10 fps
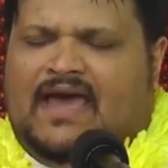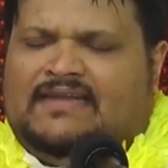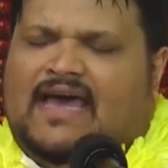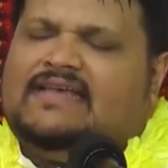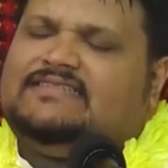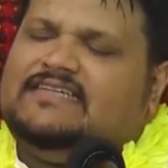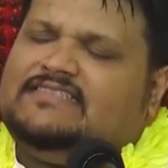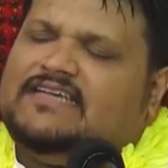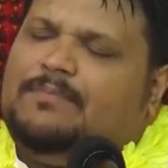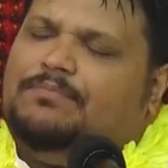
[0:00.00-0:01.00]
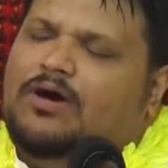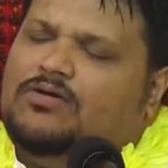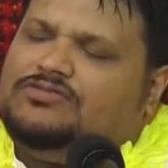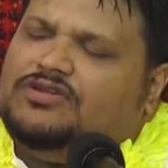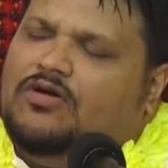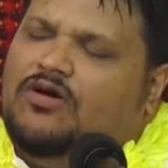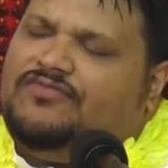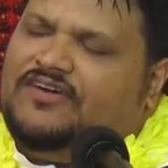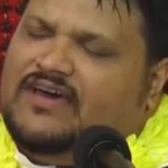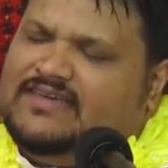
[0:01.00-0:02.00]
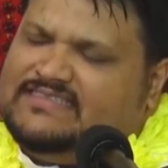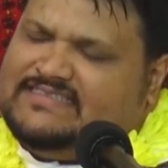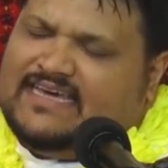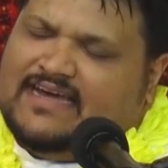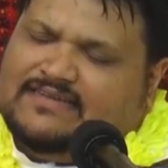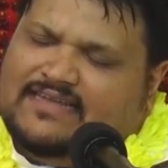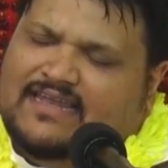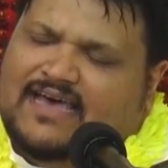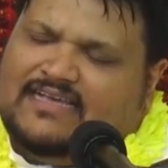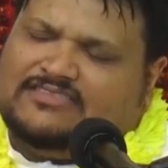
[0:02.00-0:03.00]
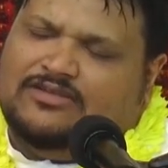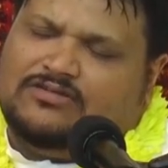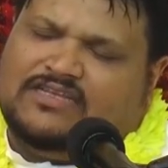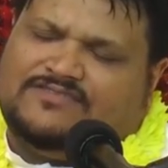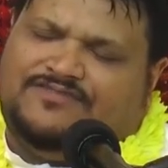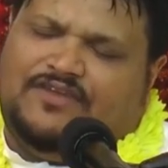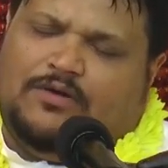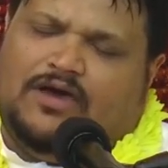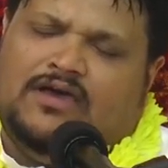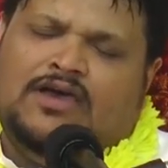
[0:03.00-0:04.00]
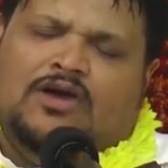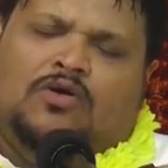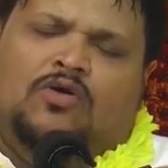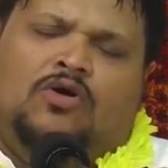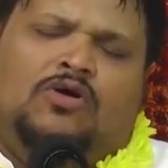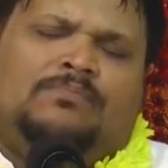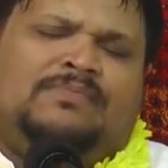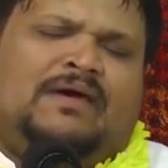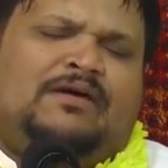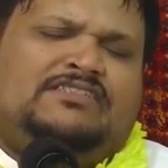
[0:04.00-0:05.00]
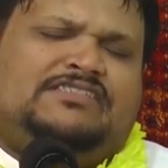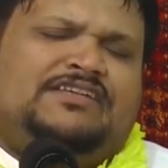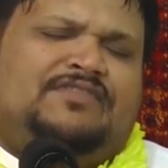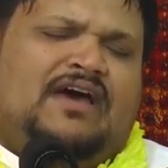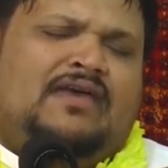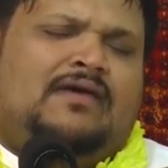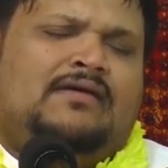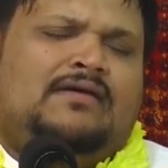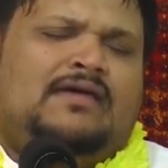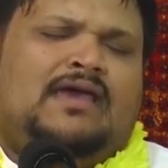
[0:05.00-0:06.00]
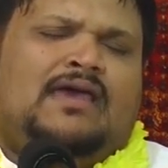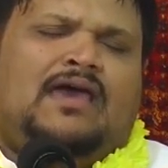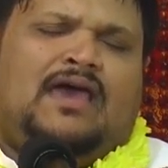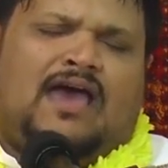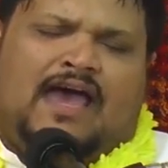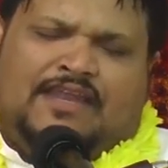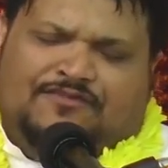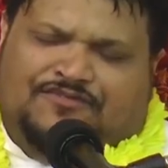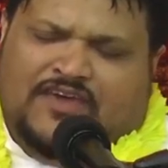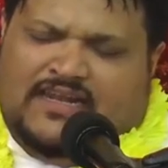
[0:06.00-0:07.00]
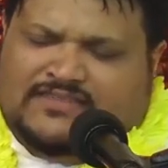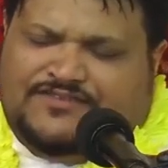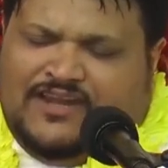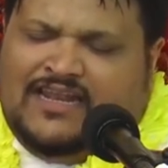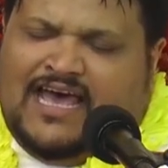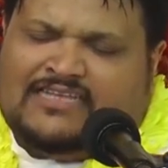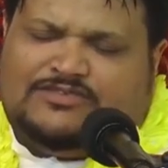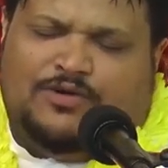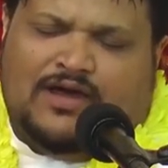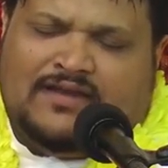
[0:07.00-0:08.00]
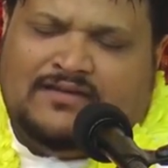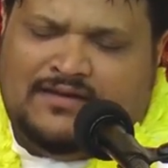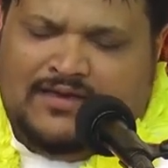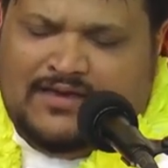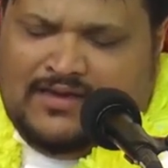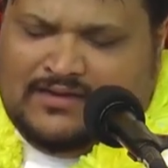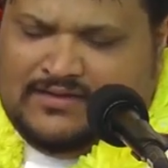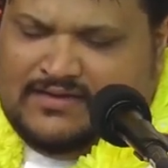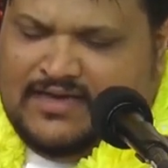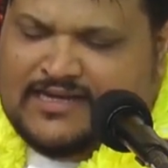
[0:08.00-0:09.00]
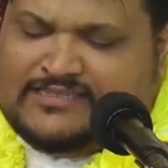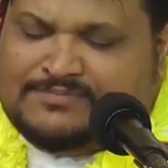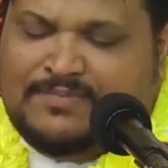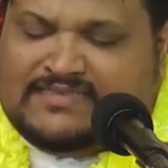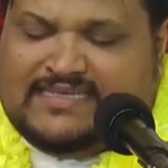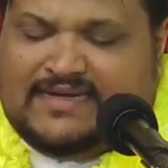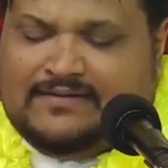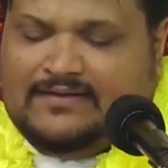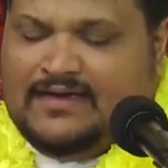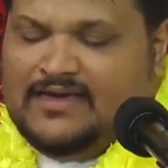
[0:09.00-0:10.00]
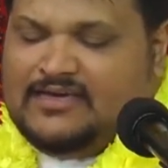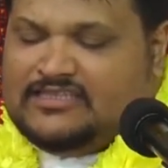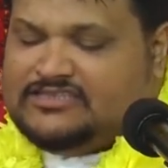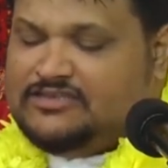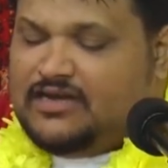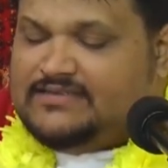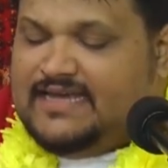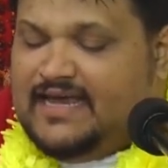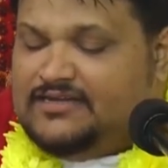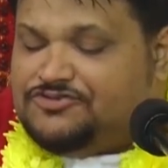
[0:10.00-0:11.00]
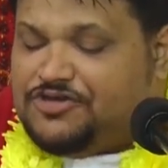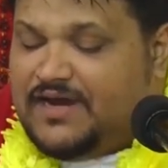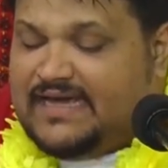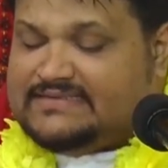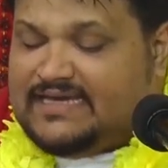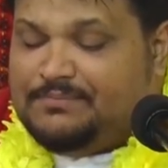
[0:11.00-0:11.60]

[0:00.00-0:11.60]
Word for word: And as he's about to offer his second to last lotus flower, Om Namah Shivaya, and he feels for the last one, it is missing. It's not there. The tray is